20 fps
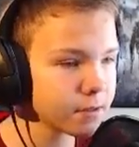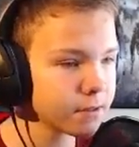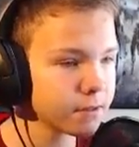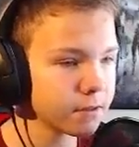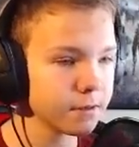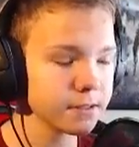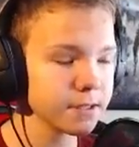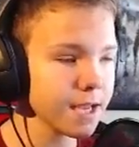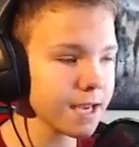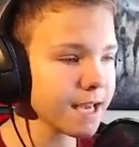
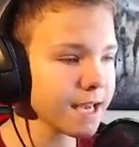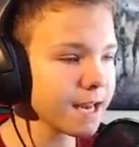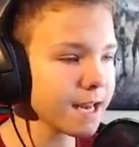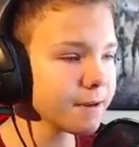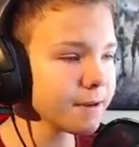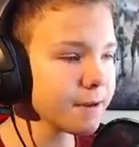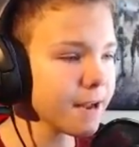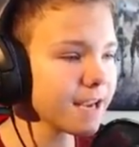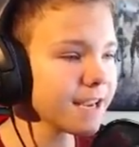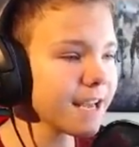See, I got a
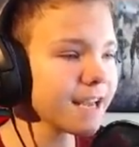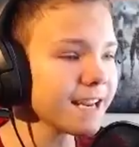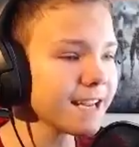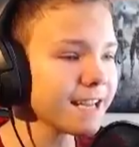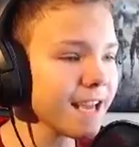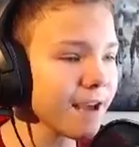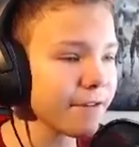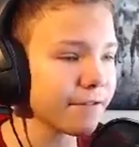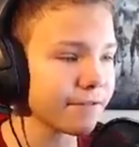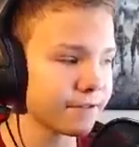I got a
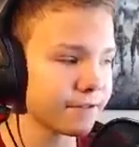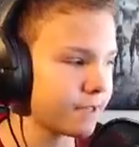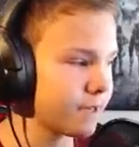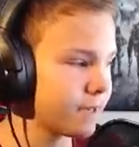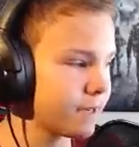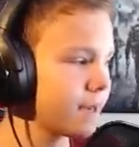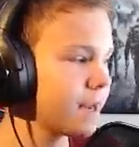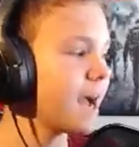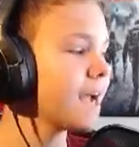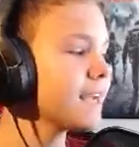gift.
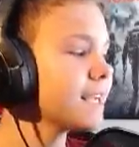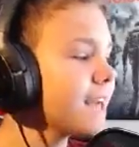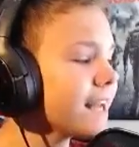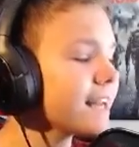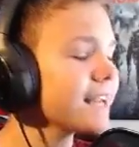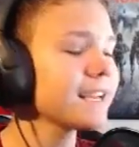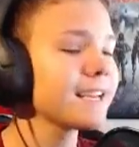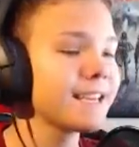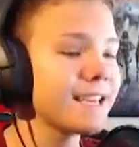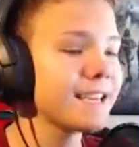I got a
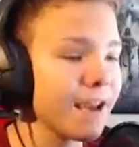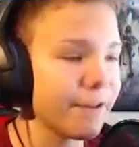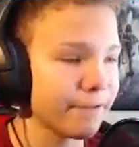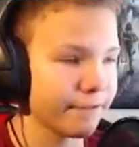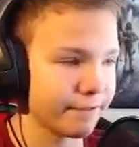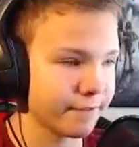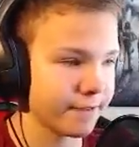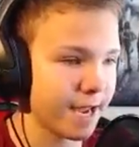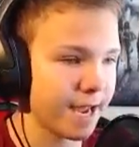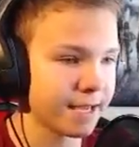gift,
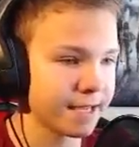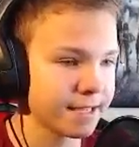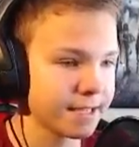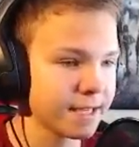guys.